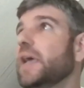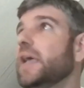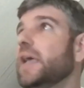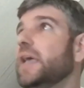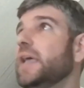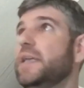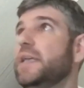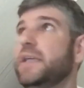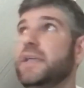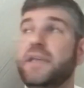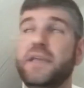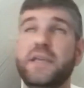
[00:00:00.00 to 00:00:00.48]

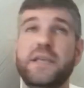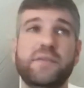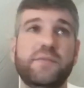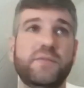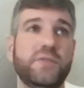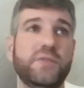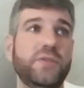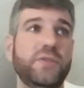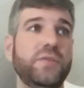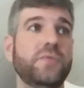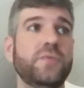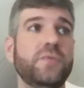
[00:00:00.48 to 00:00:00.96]
he
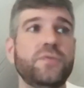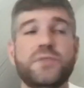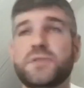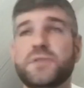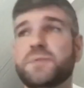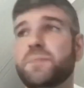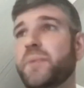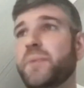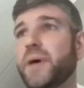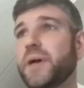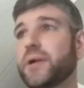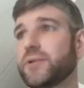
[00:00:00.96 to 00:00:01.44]

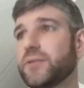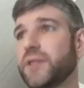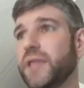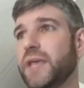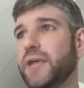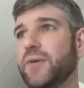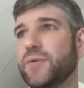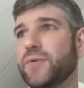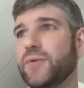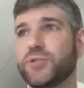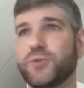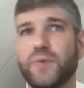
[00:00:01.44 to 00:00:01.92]
used better
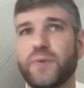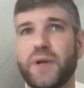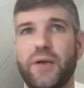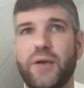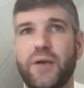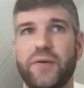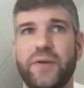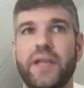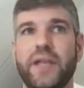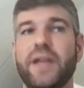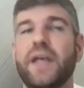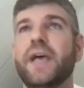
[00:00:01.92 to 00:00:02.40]
language
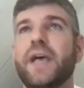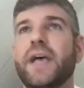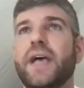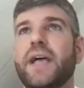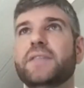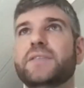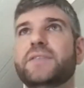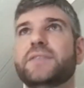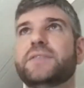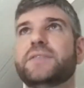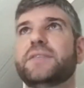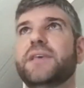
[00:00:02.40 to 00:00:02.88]
around it,
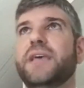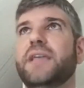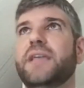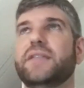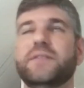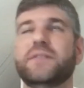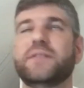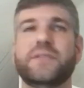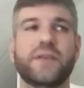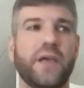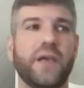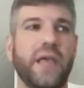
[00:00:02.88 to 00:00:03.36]
and
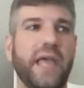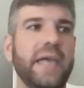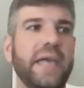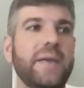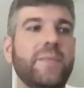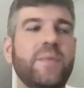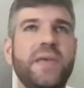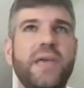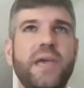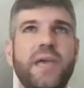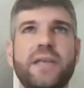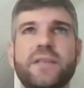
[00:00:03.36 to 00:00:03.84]

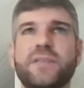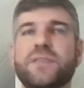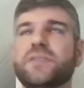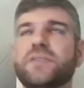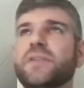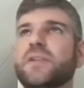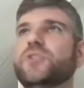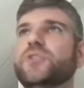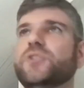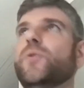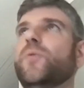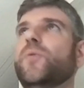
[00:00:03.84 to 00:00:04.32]
ABA is
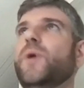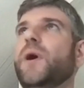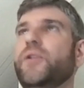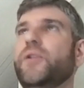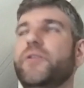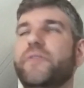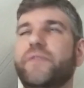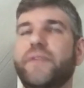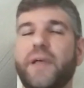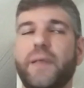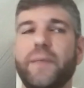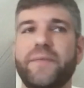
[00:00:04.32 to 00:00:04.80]
such a
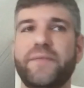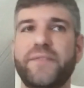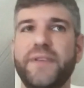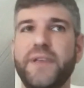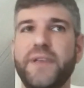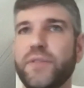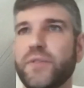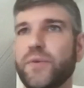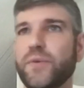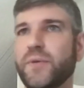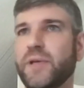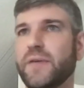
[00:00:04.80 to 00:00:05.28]
well-developed
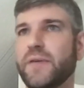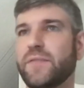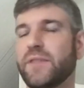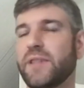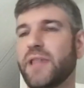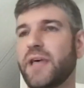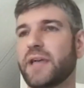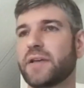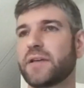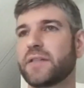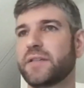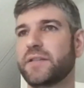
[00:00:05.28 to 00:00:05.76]
field that we have a
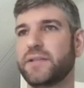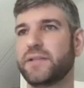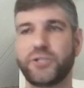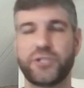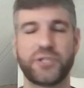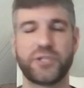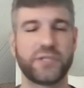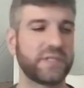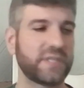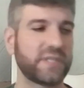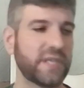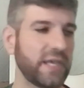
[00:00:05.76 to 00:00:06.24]
lot of
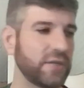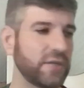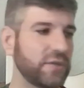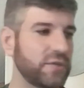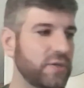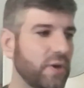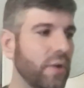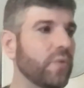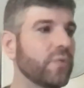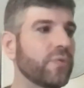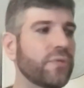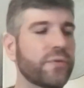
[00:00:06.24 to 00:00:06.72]
clinicians saying
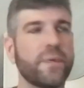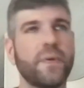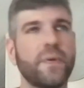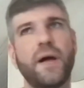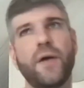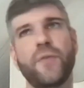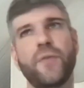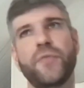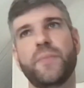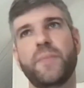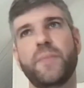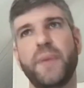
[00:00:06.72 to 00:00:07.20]
don't throw
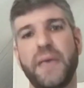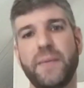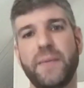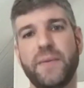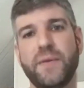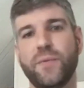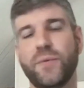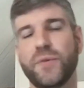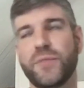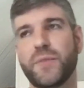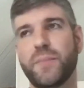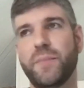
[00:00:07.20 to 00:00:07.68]
out the
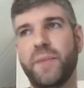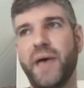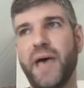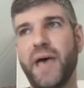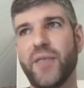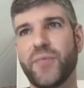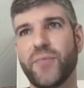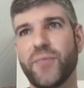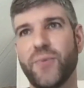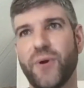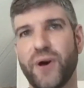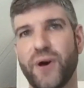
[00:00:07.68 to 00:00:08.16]
baby with the
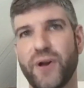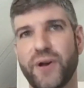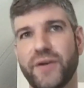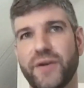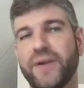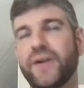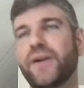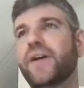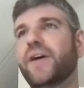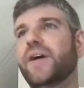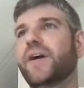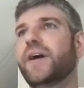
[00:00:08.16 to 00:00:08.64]

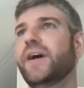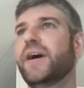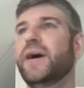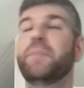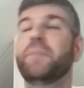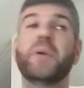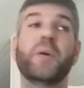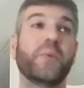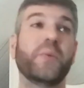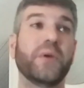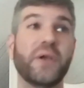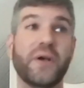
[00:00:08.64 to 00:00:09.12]
bathwater,
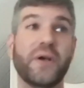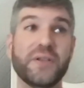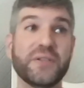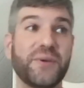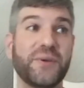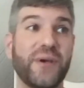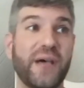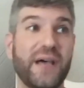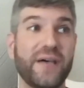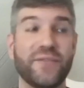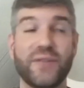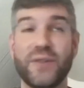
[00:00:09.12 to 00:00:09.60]
but we
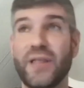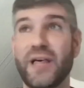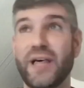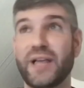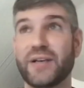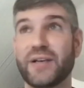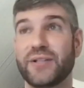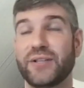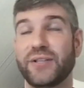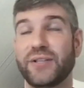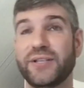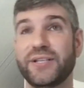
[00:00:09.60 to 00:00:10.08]
also have a
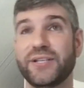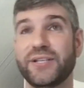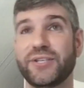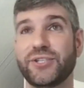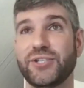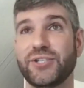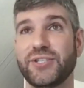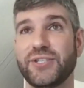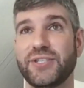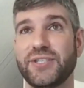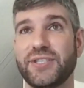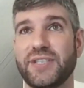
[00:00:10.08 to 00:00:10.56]
lot of
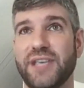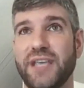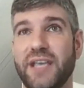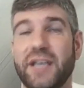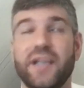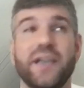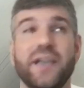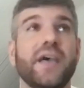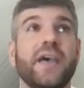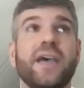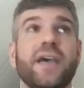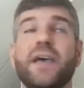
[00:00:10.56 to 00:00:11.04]
clinicians
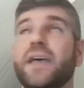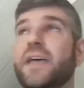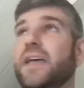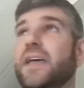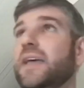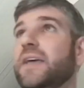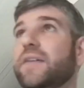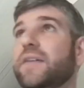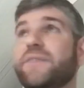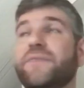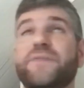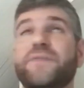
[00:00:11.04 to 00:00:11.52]
saying
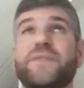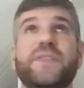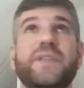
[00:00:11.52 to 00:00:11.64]
if